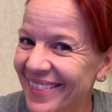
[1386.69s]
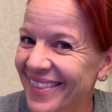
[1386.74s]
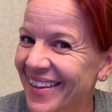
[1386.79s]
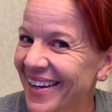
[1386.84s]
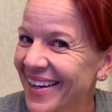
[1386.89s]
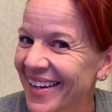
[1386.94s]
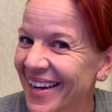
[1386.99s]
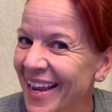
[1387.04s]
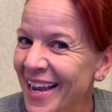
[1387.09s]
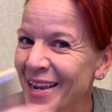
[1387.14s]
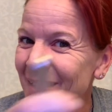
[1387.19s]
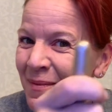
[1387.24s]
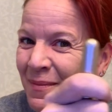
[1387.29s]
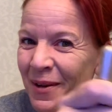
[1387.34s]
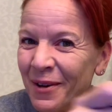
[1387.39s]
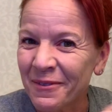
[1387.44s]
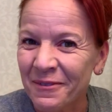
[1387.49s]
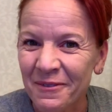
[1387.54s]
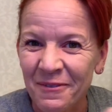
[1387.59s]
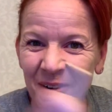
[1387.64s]
in the name
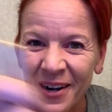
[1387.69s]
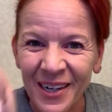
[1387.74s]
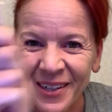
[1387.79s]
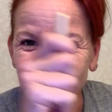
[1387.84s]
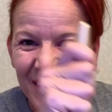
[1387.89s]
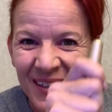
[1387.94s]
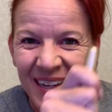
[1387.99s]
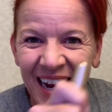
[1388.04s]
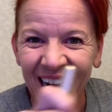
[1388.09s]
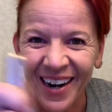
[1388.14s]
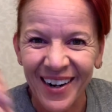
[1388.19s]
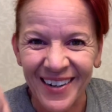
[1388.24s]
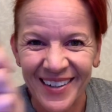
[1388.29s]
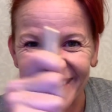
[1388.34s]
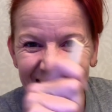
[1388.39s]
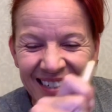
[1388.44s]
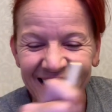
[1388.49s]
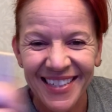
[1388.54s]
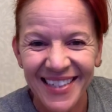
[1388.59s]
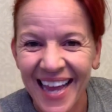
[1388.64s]
of wrinkle care
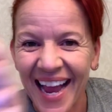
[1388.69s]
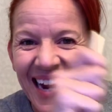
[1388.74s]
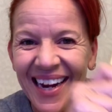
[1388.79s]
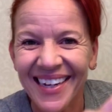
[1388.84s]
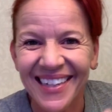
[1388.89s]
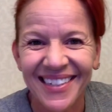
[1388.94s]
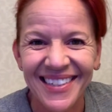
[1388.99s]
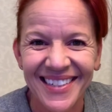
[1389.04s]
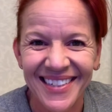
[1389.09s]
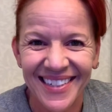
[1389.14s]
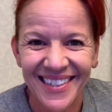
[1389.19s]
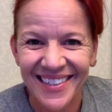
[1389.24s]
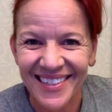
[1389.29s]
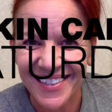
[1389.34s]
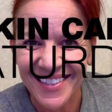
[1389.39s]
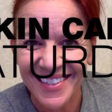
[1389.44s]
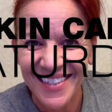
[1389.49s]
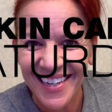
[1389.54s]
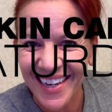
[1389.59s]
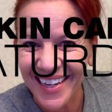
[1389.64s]
and science
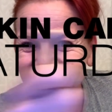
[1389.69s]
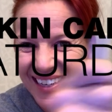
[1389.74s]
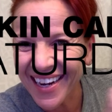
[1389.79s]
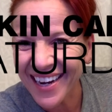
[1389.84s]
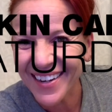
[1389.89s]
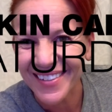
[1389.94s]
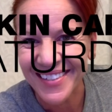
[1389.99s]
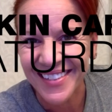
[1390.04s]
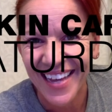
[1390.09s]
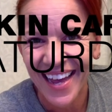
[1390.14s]
and skincare